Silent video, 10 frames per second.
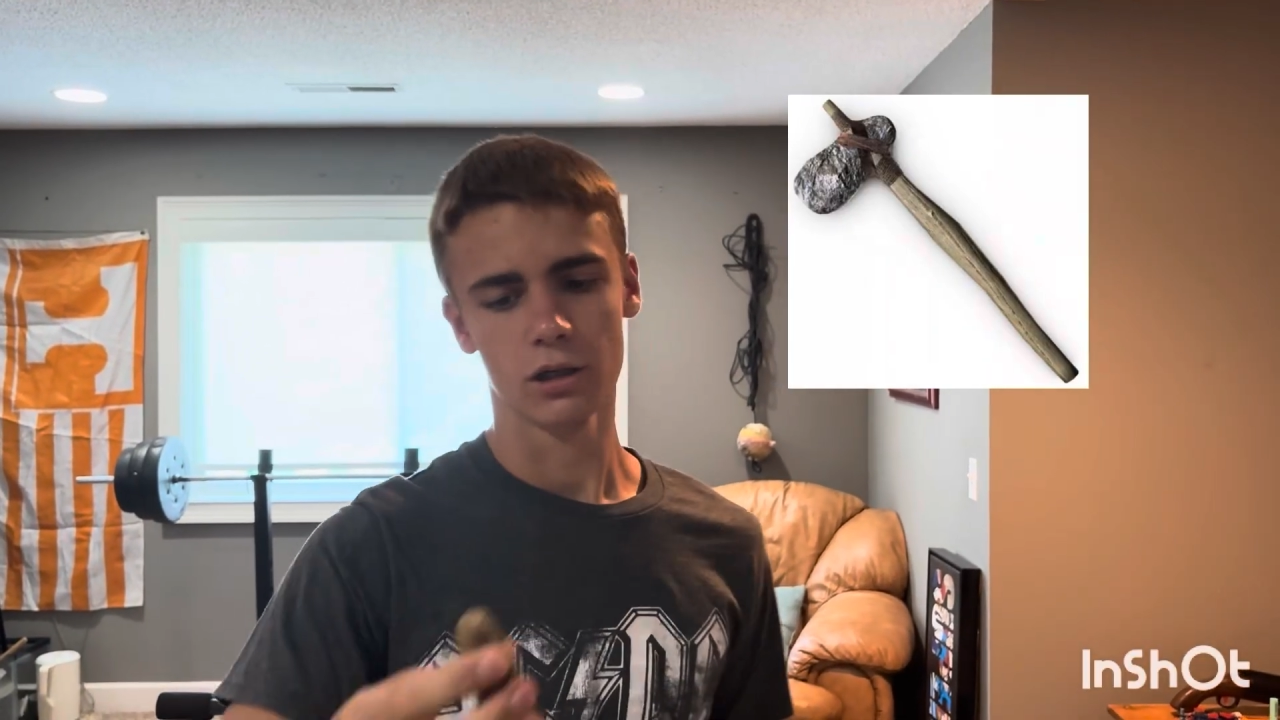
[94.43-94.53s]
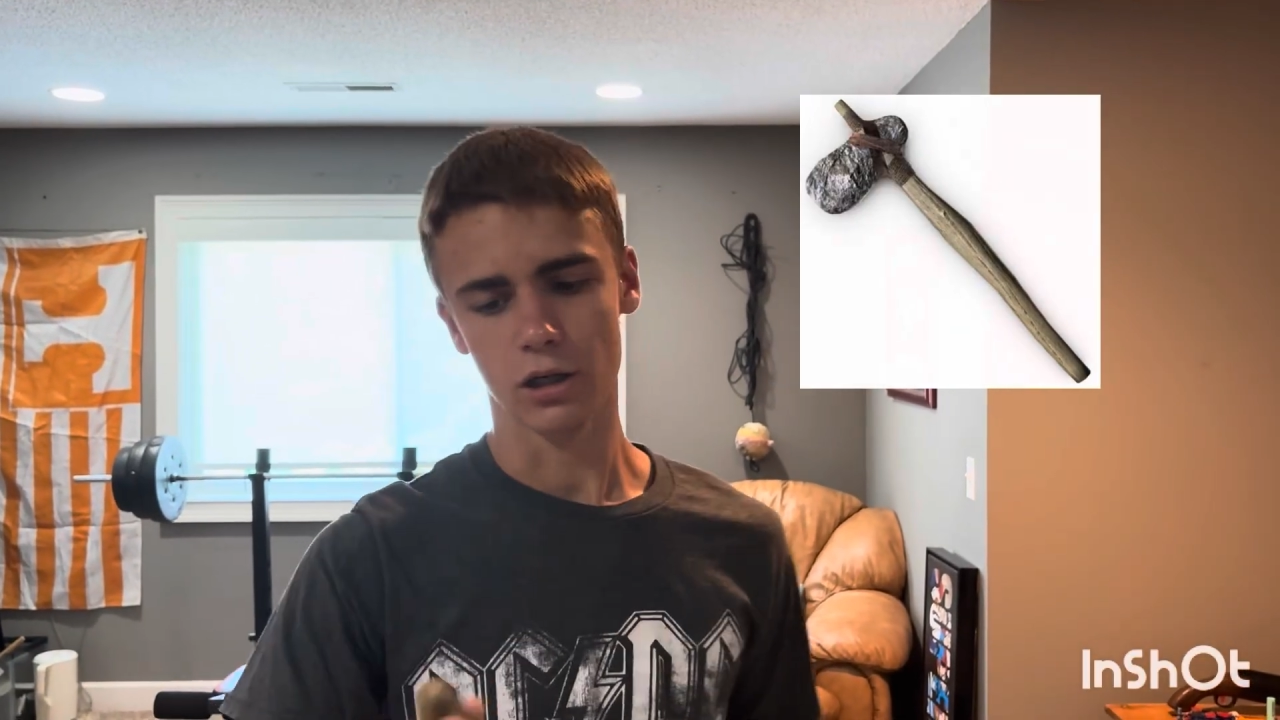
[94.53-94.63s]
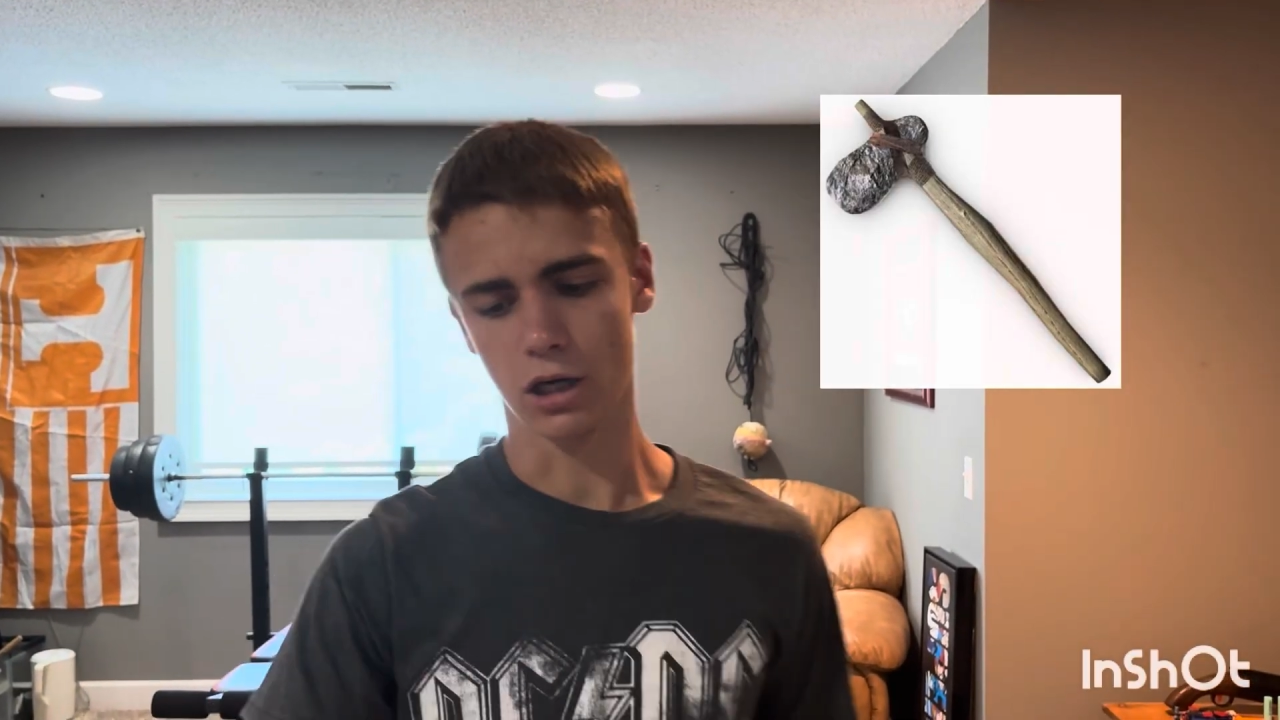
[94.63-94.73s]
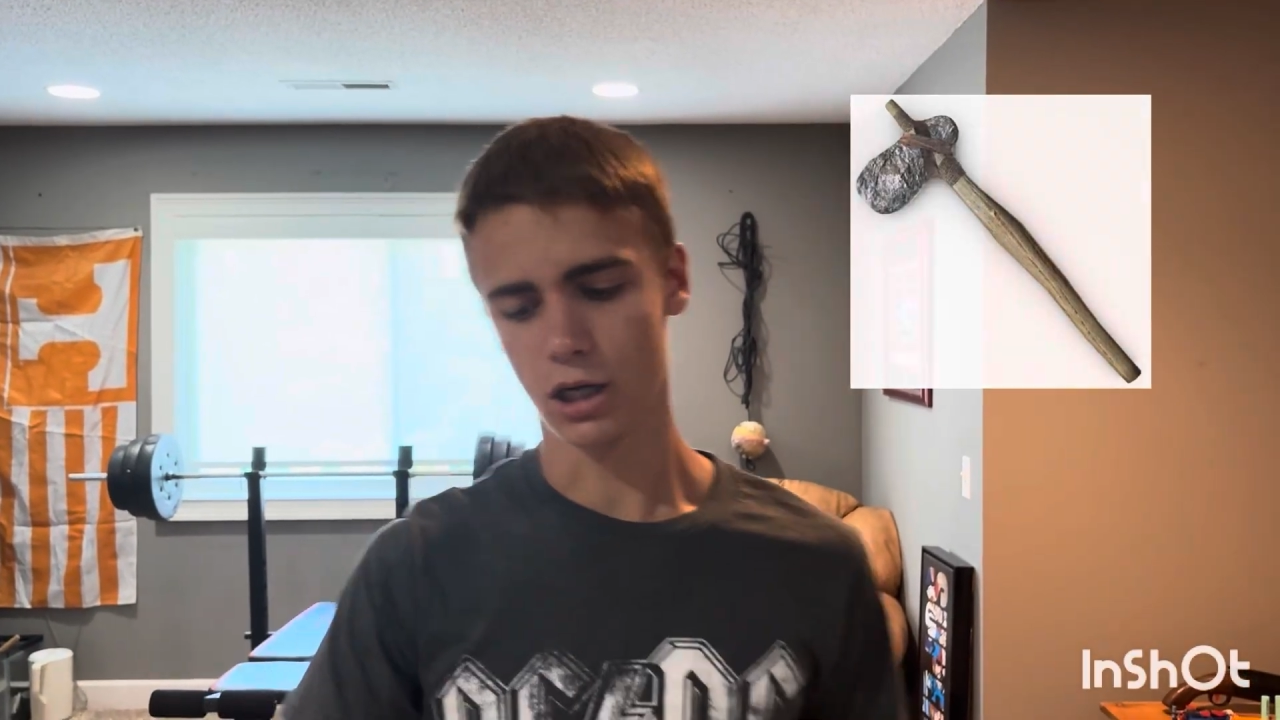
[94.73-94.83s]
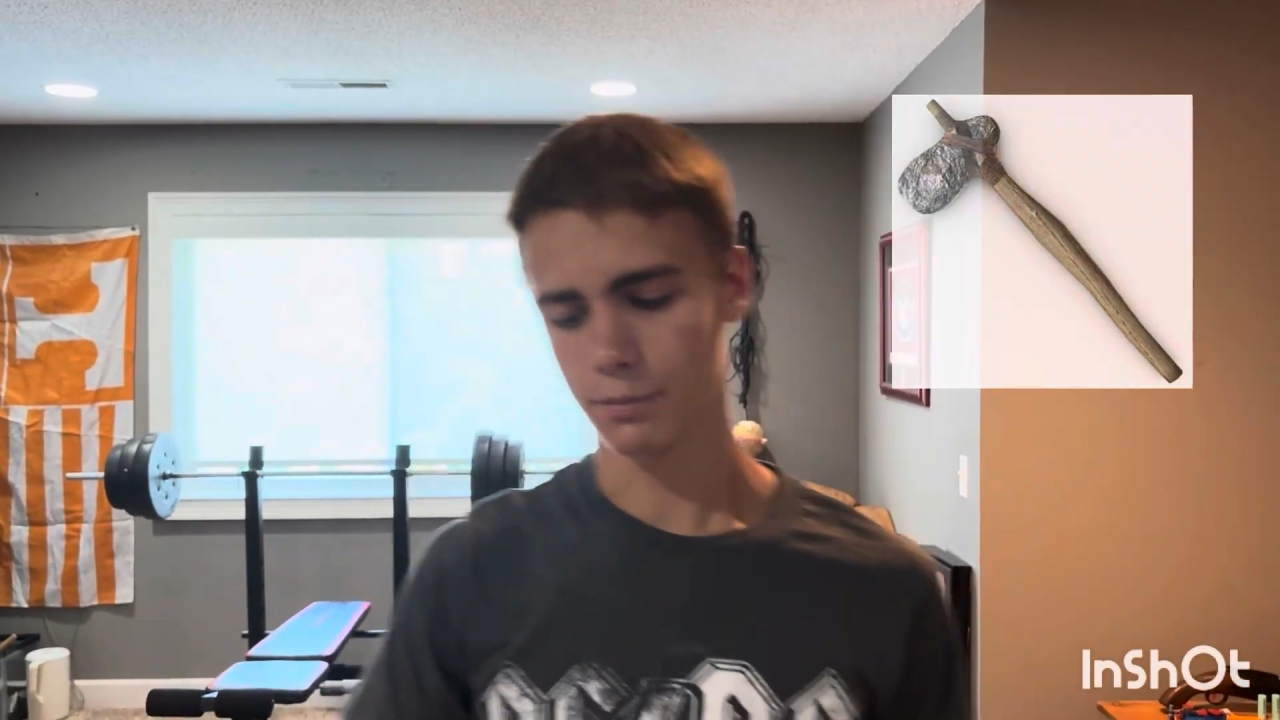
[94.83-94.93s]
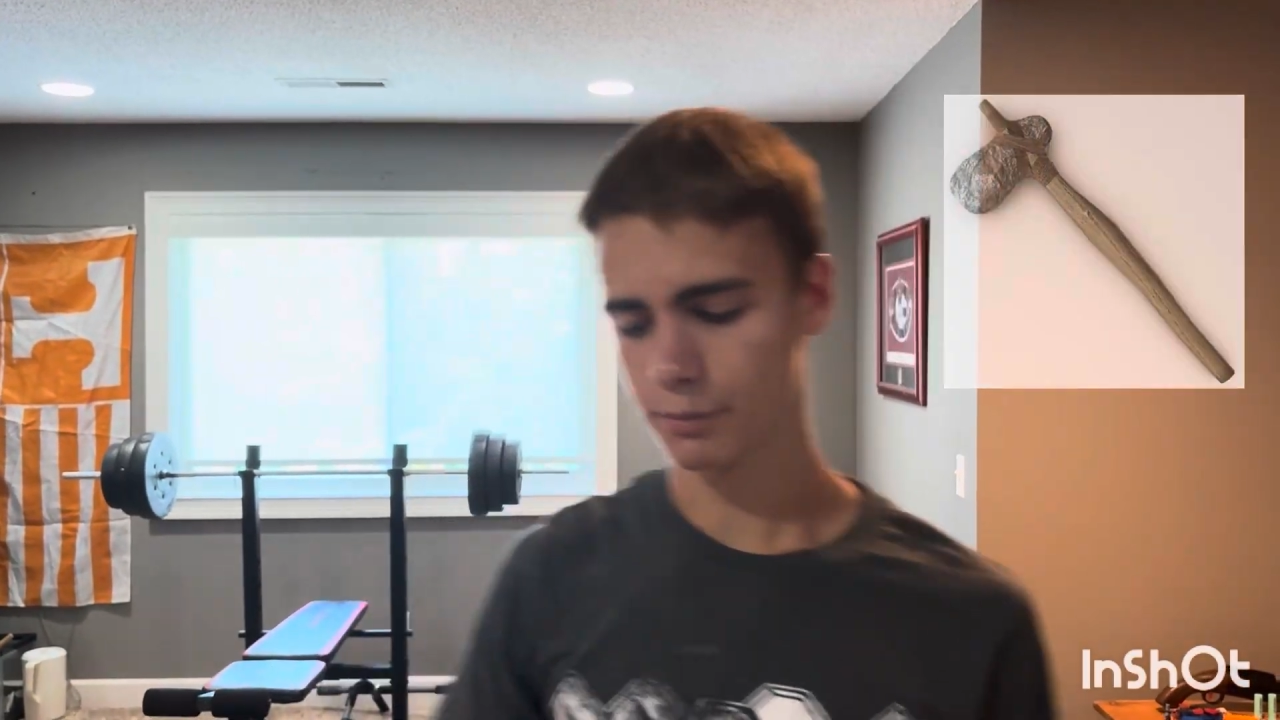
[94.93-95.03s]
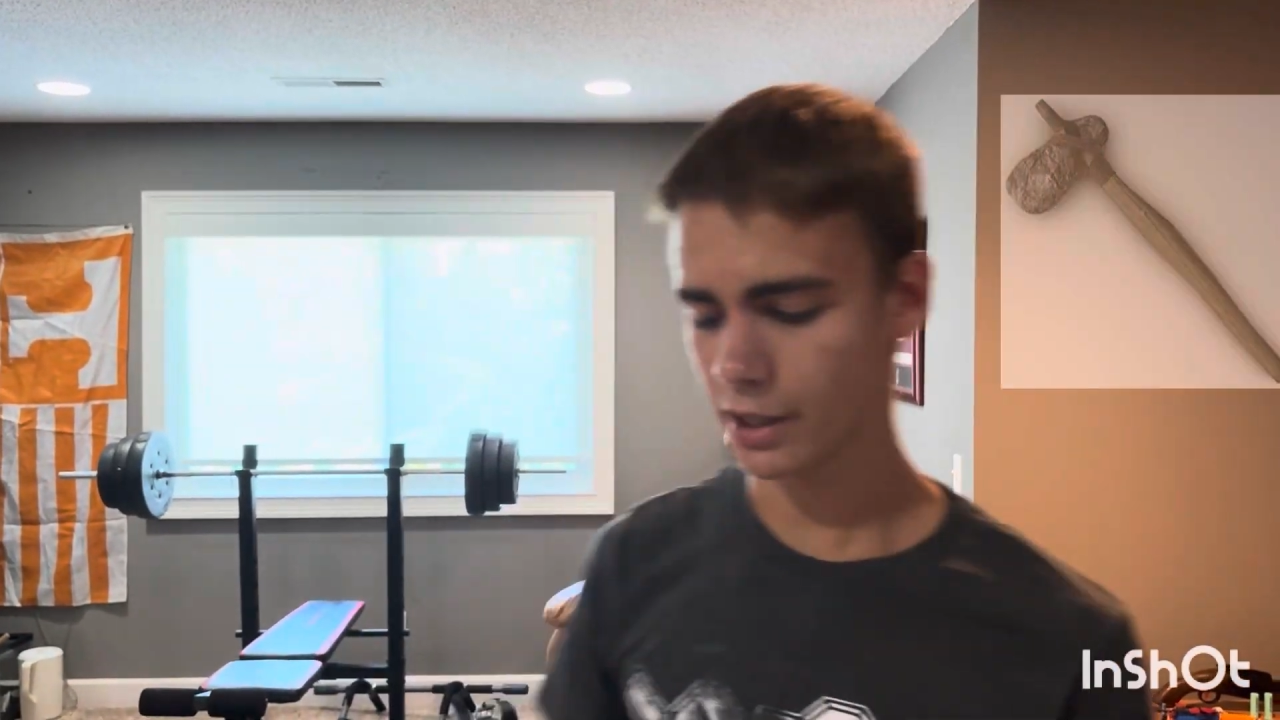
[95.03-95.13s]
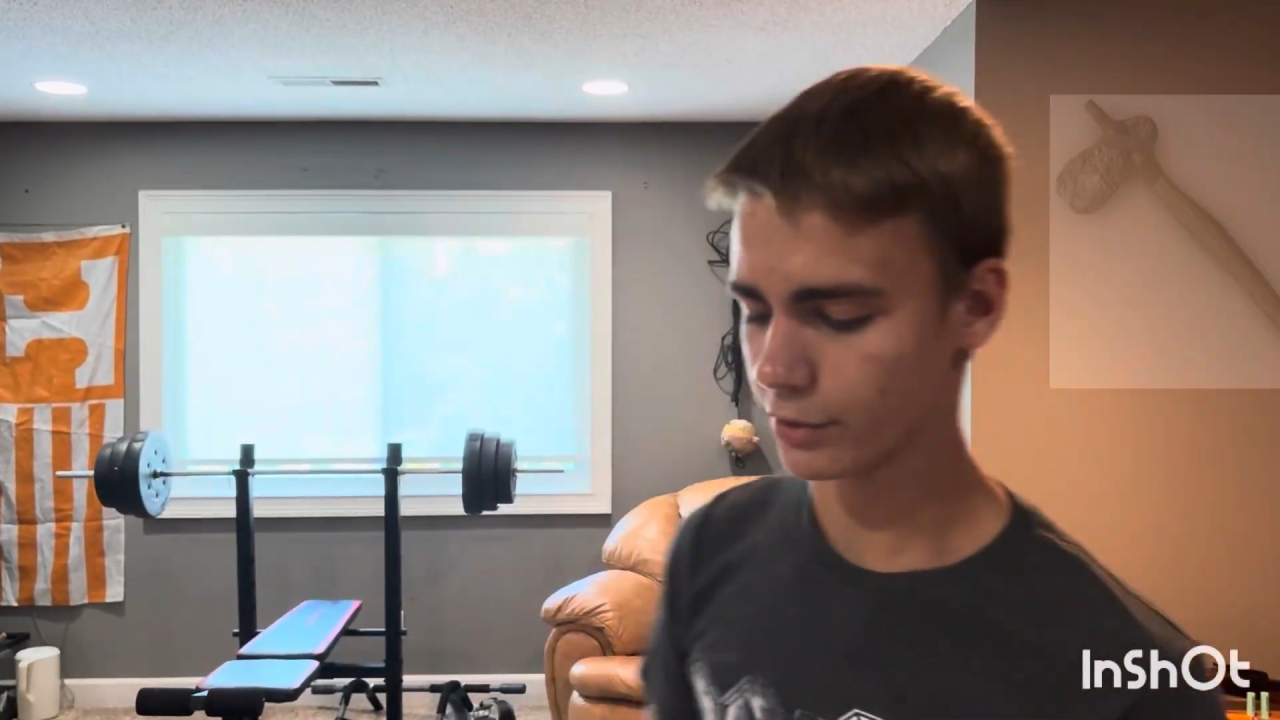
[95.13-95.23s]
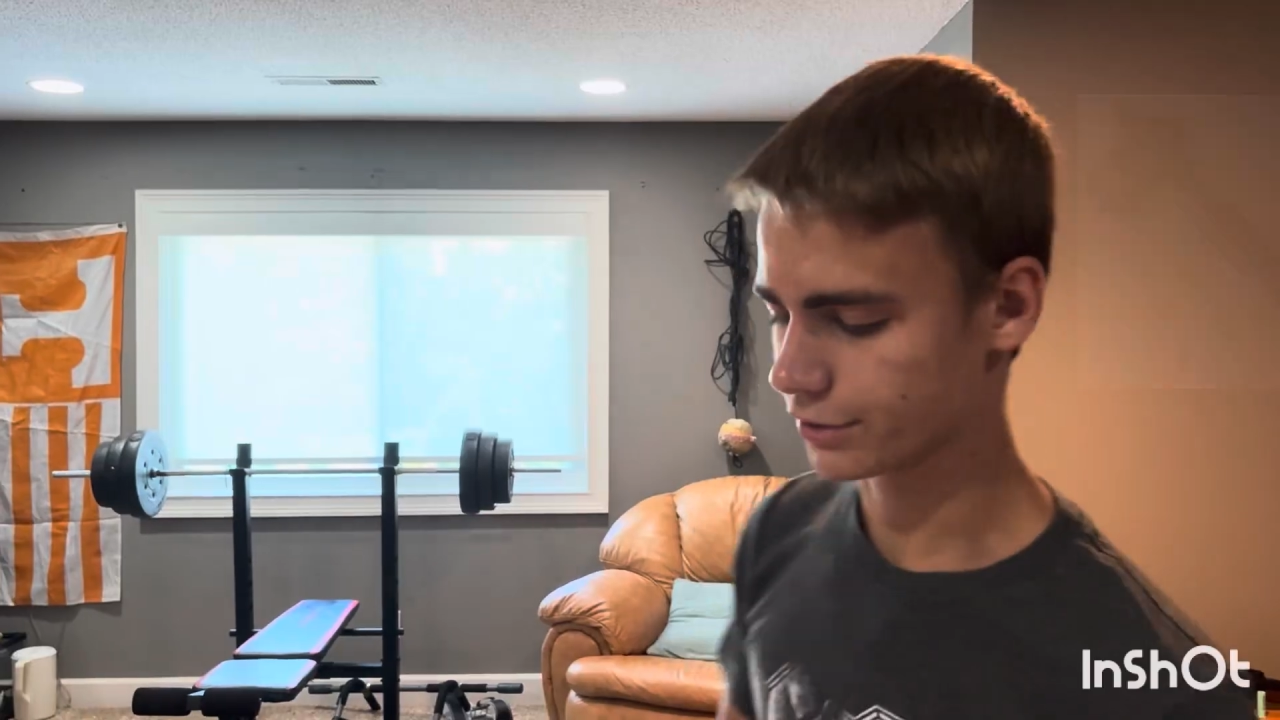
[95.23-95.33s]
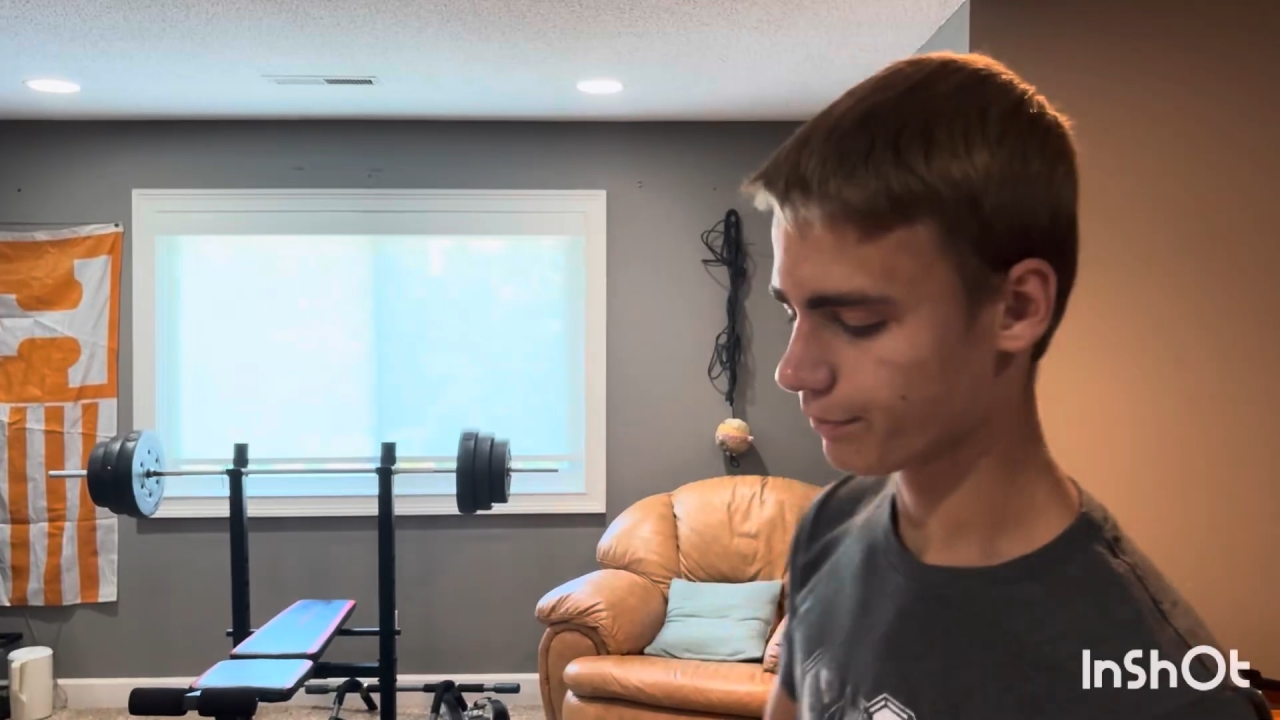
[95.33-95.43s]
But
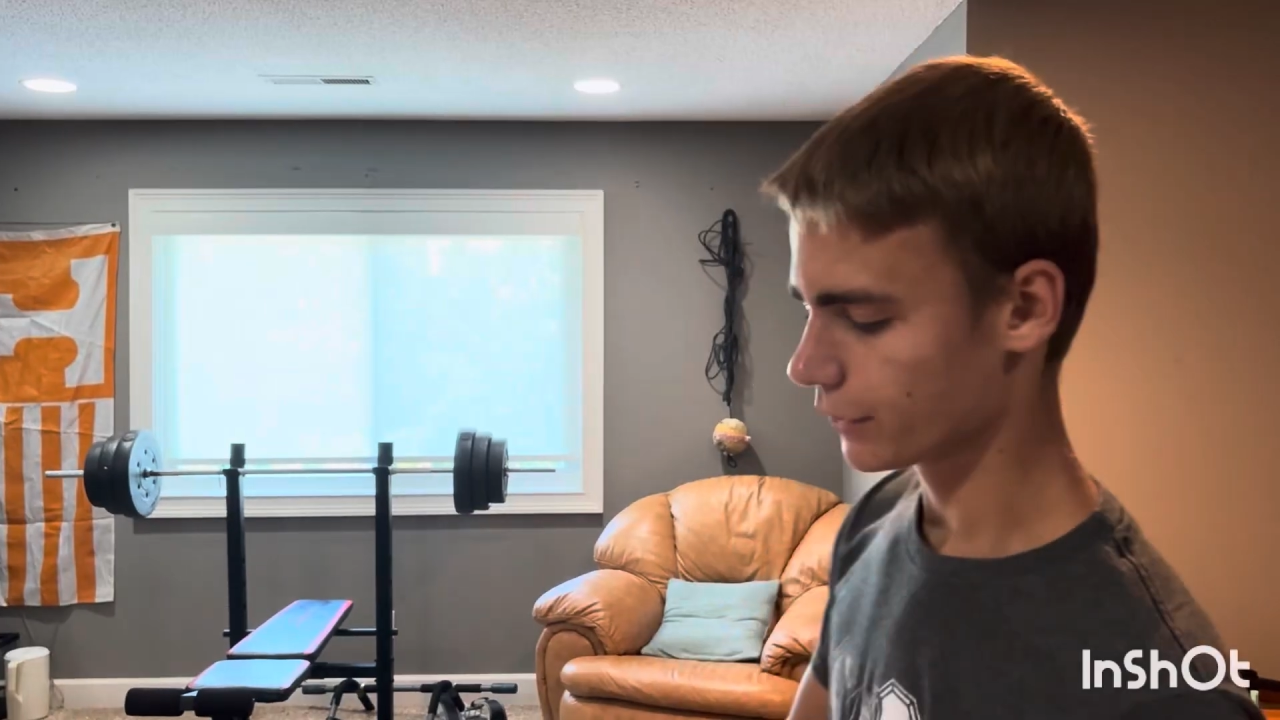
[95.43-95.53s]
anyways,